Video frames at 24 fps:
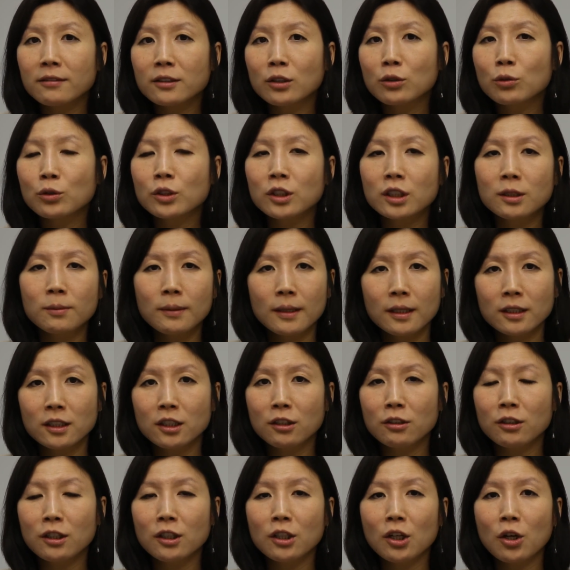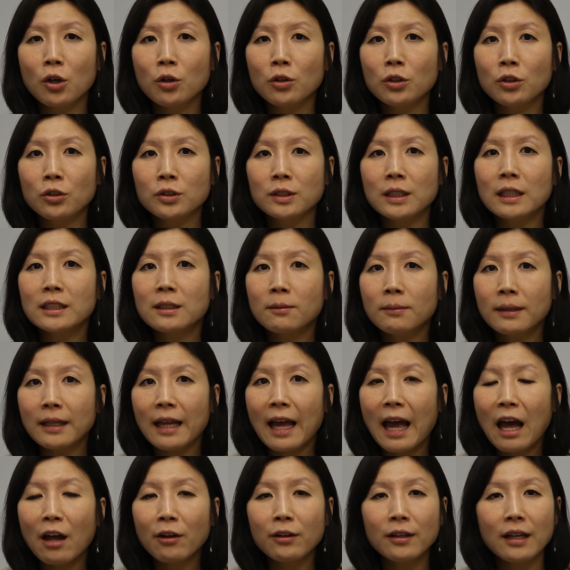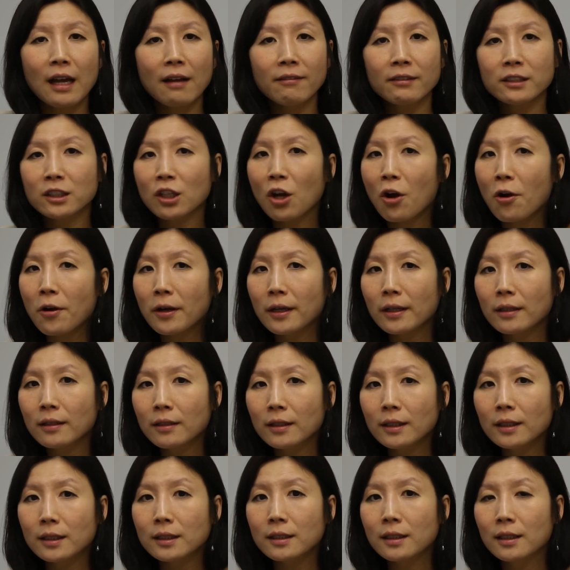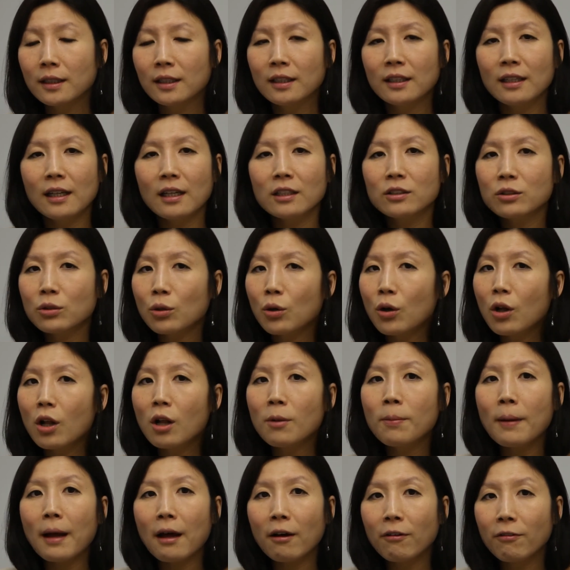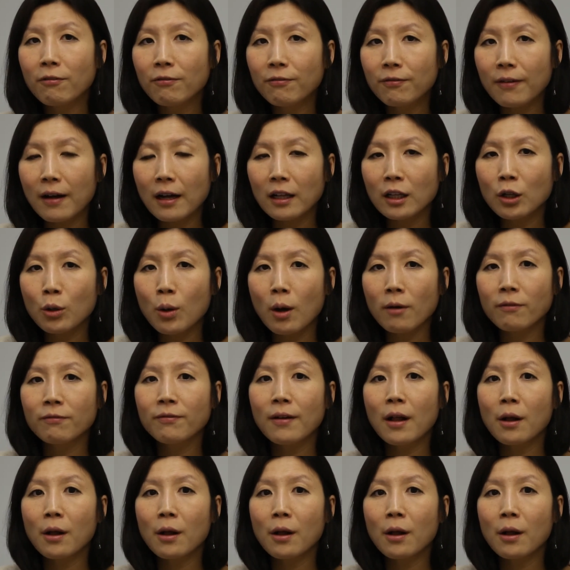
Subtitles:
So just because you send something out, you have a targeted list, it's all about follow-up.